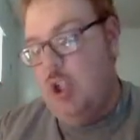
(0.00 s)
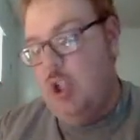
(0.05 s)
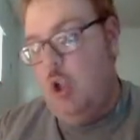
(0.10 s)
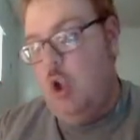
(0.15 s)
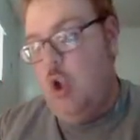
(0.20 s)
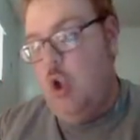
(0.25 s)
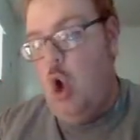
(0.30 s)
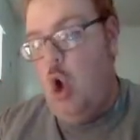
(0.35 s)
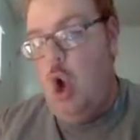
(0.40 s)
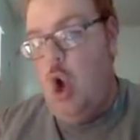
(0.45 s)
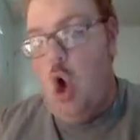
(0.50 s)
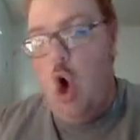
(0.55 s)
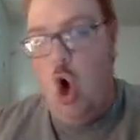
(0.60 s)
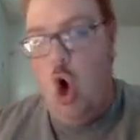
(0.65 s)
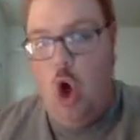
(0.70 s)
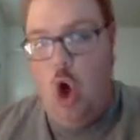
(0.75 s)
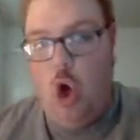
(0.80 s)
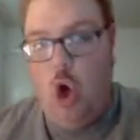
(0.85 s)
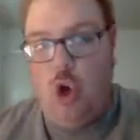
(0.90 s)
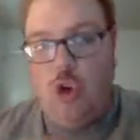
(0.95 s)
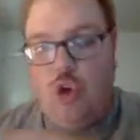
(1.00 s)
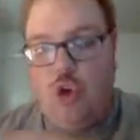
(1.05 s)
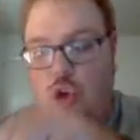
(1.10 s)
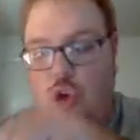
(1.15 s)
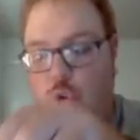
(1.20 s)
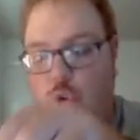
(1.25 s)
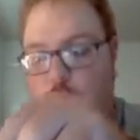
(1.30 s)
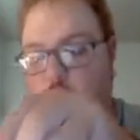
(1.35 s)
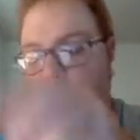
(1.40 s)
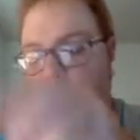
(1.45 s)
long
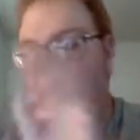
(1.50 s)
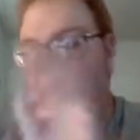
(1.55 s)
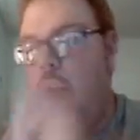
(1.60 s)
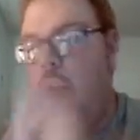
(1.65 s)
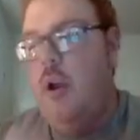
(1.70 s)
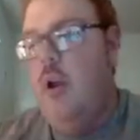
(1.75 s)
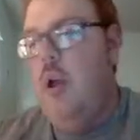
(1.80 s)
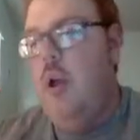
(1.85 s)
story arc.